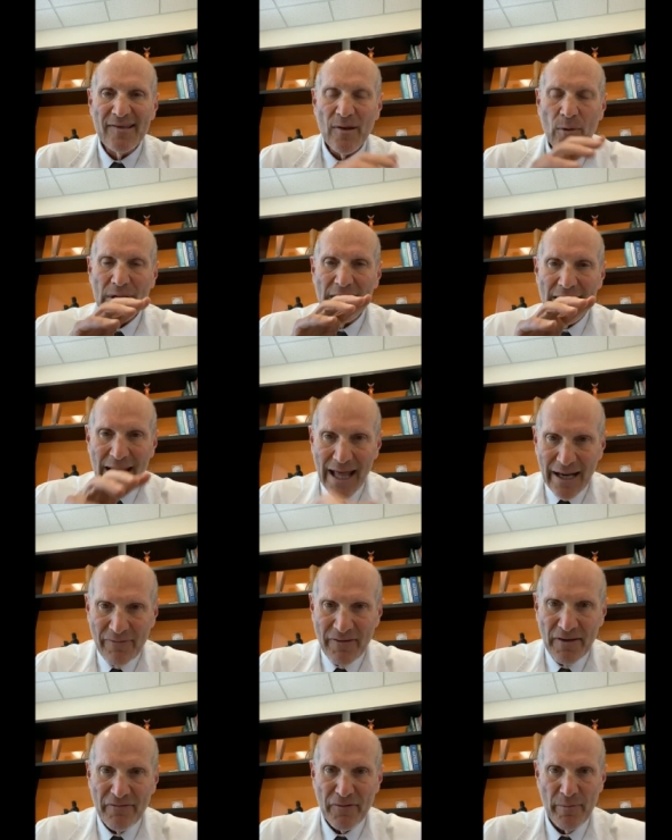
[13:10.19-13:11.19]
So a
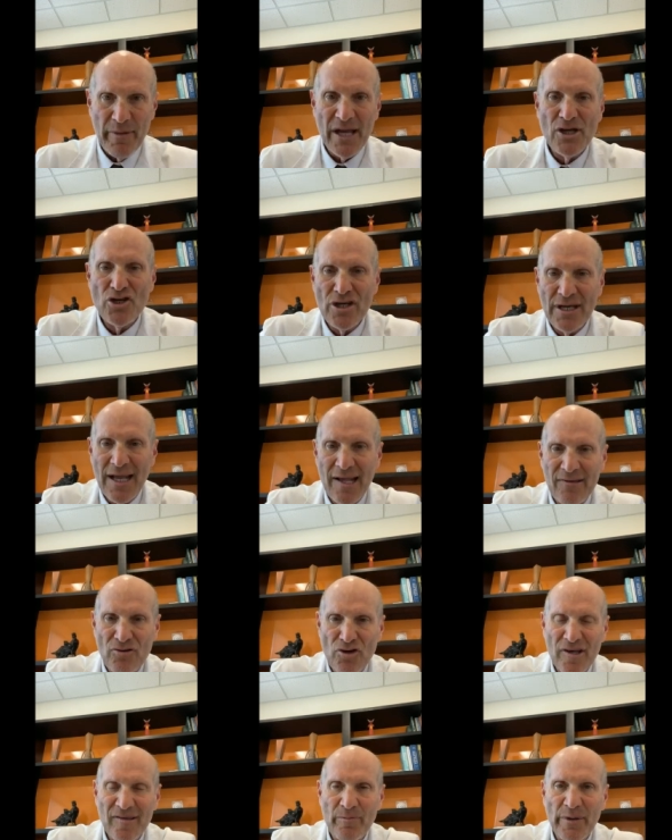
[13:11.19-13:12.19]
lot of information
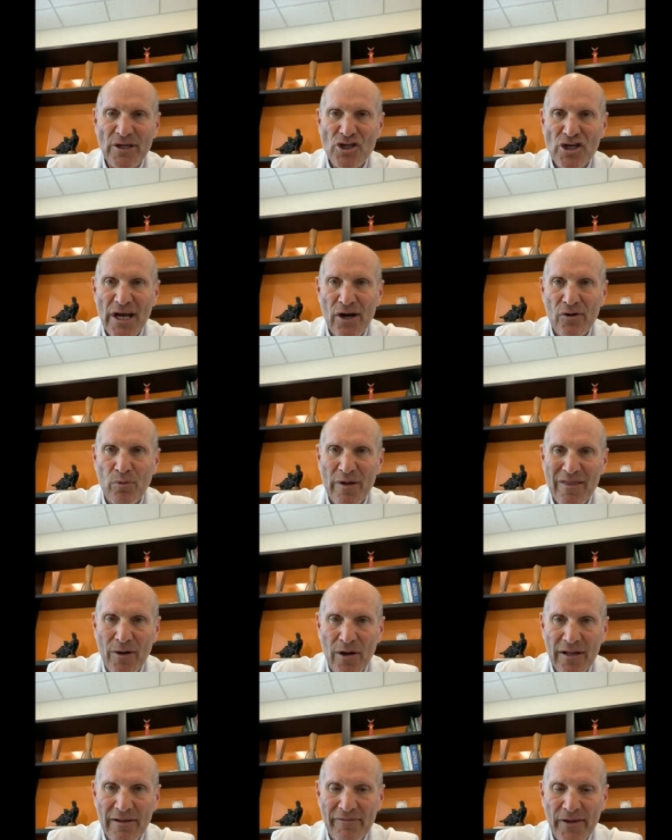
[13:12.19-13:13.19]
has just been shared
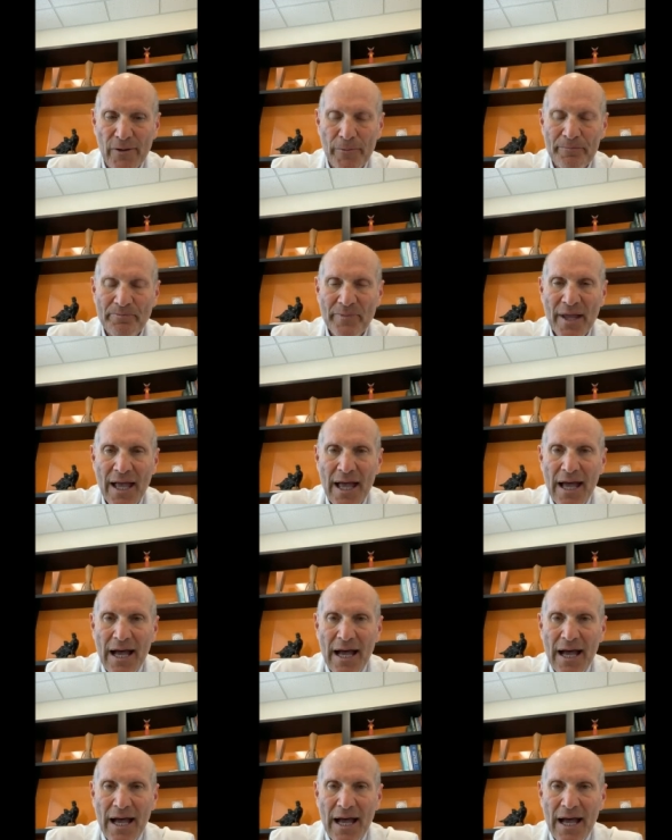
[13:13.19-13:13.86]
with all of you.